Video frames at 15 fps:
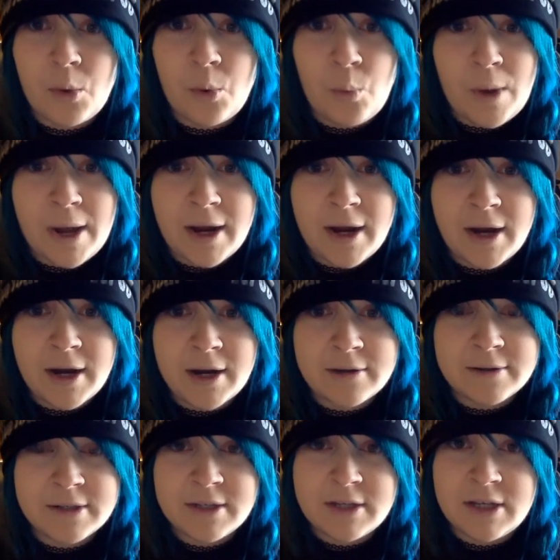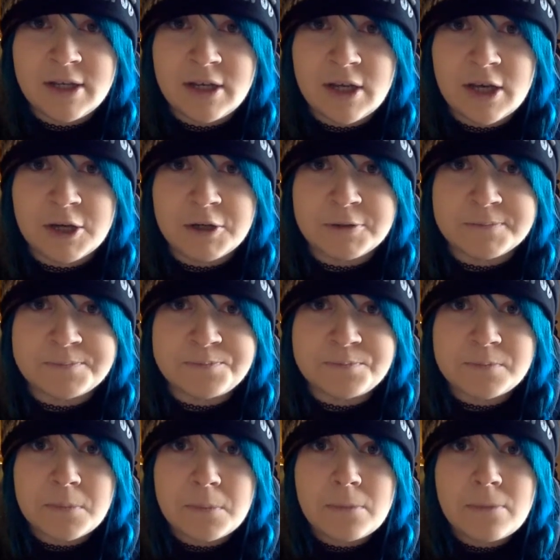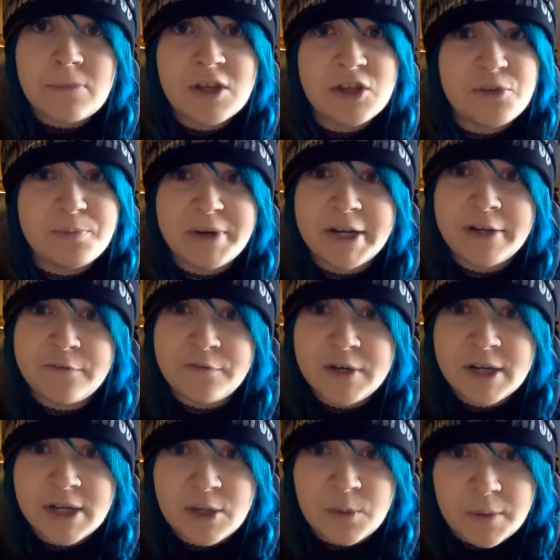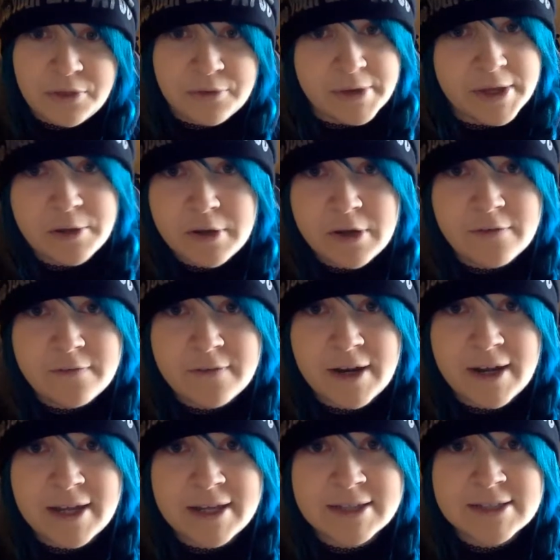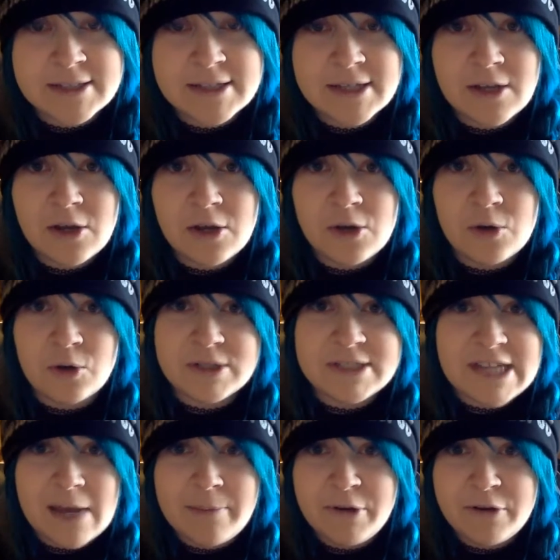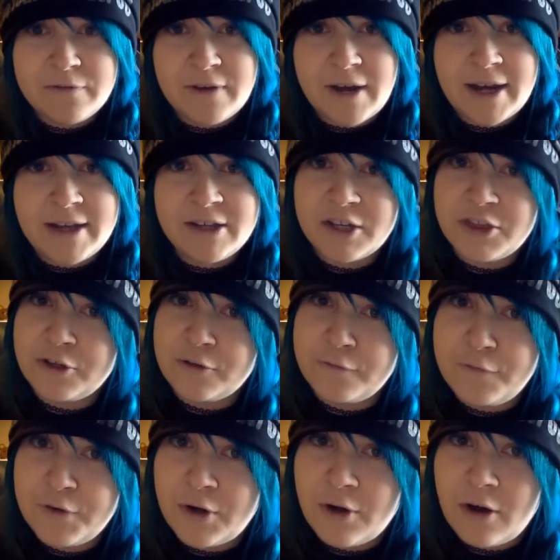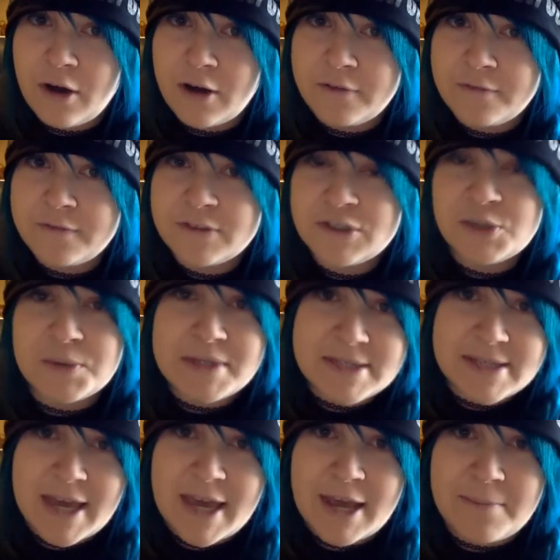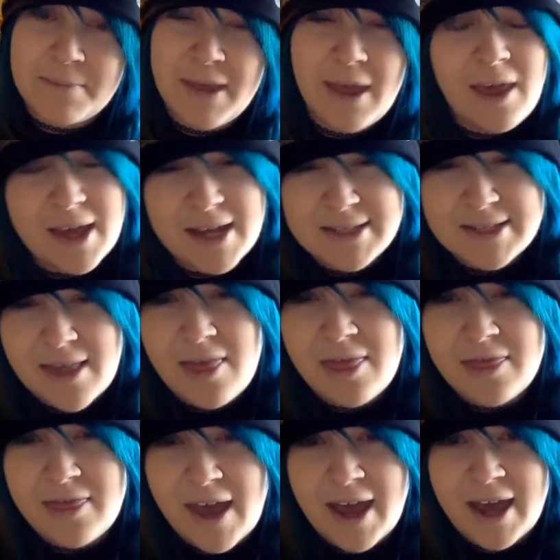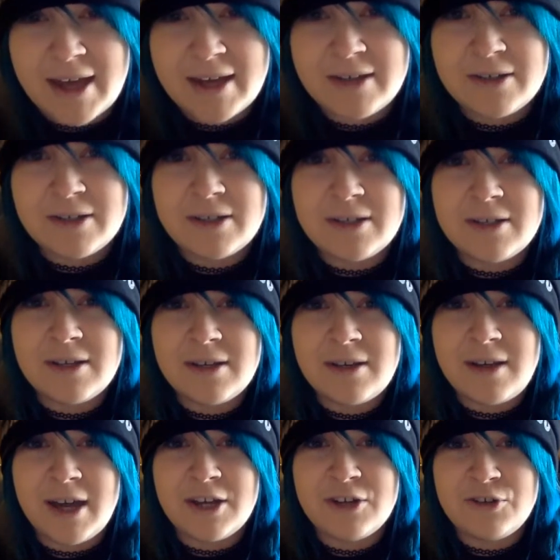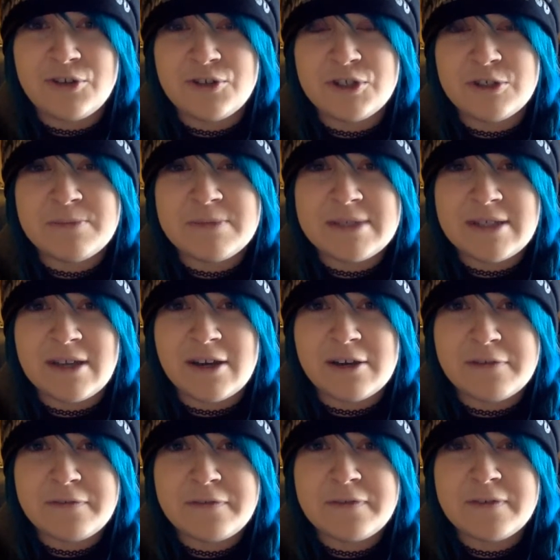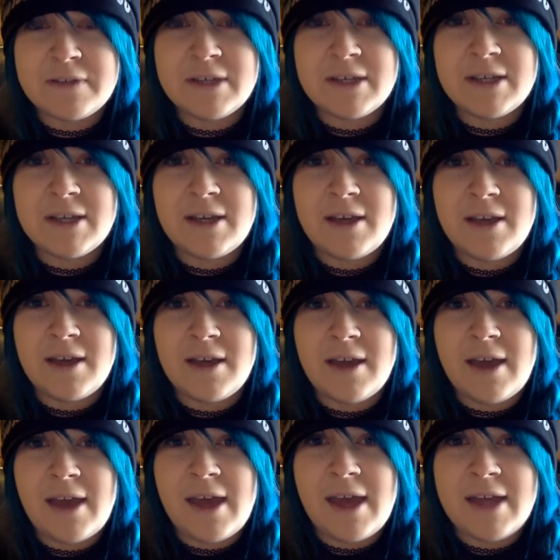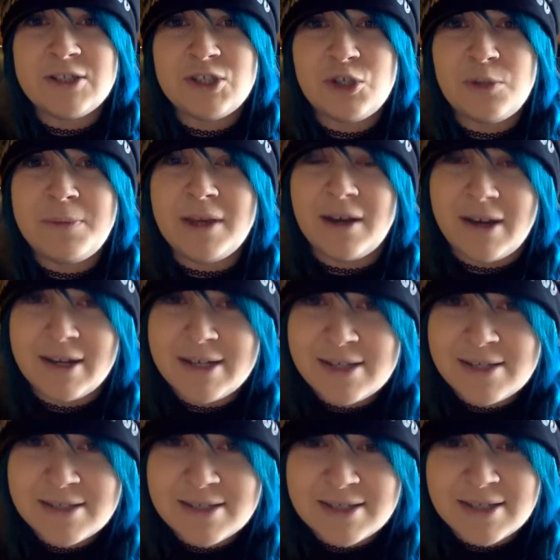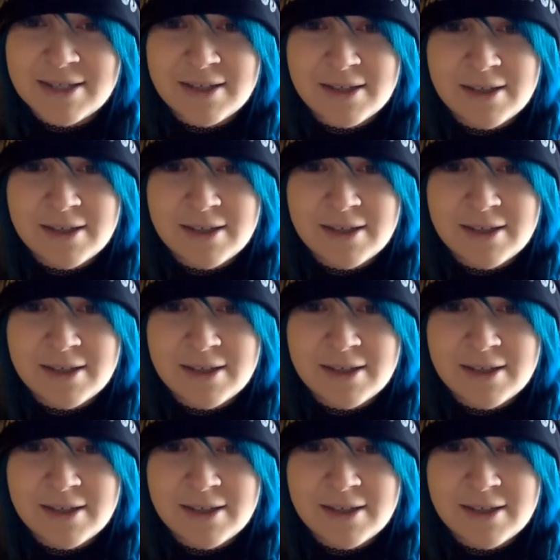where, you know, to break free, you either kill your friend or stab your friend, cut their foot off to escape. It's that kind of gruesome stuff. And to be honest,